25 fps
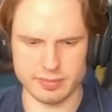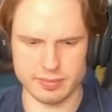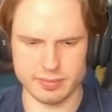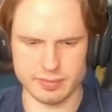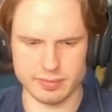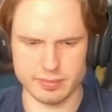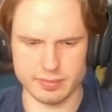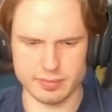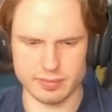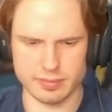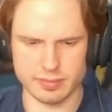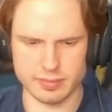
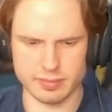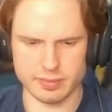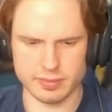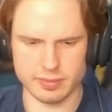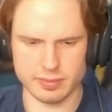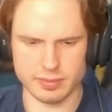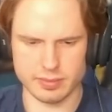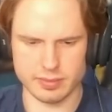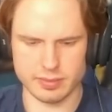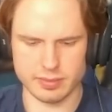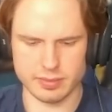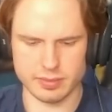
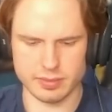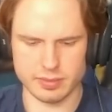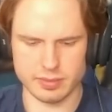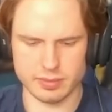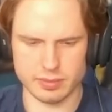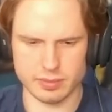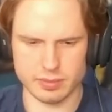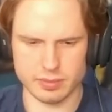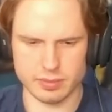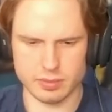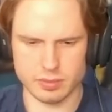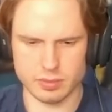
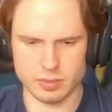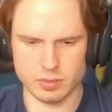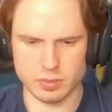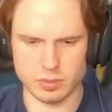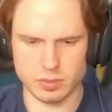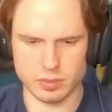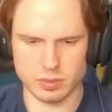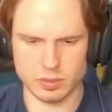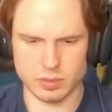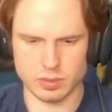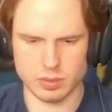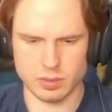
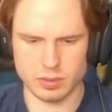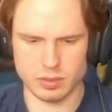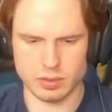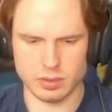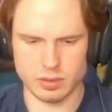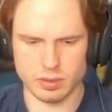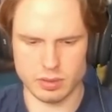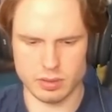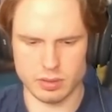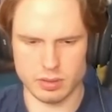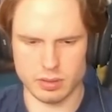Nobody speaks.